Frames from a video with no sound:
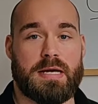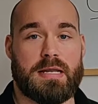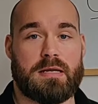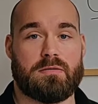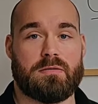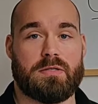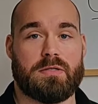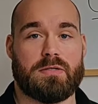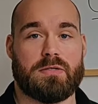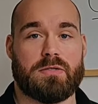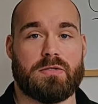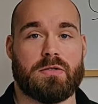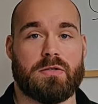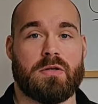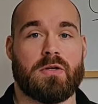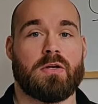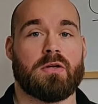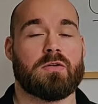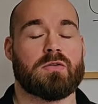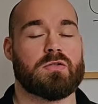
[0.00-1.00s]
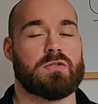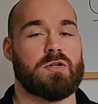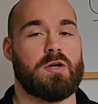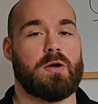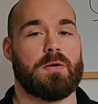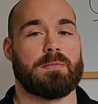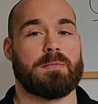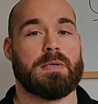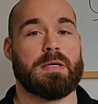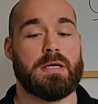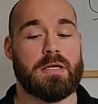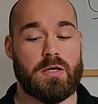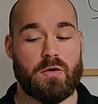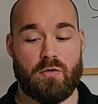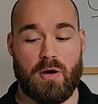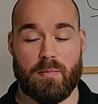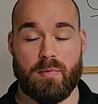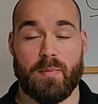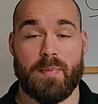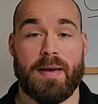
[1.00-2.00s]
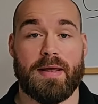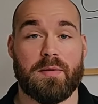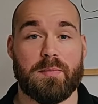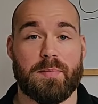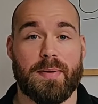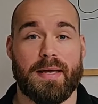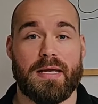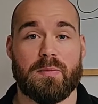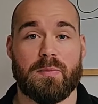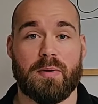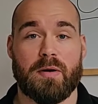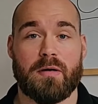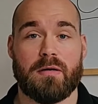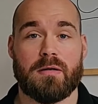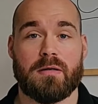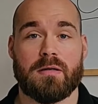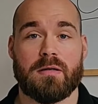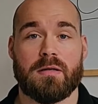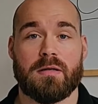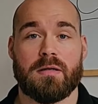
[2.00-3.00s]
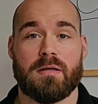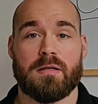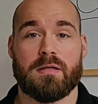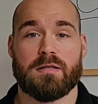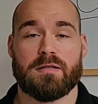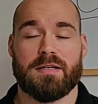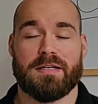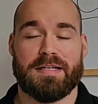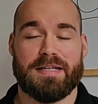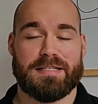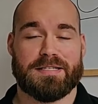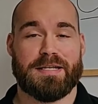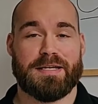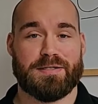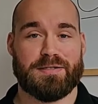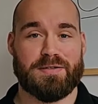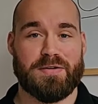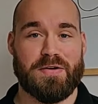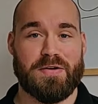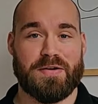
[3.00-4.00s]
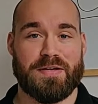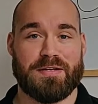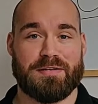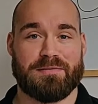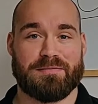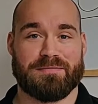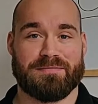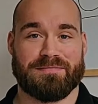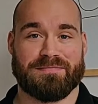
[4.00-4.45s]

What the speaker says: calories. So grab a pen and paper and let's get started.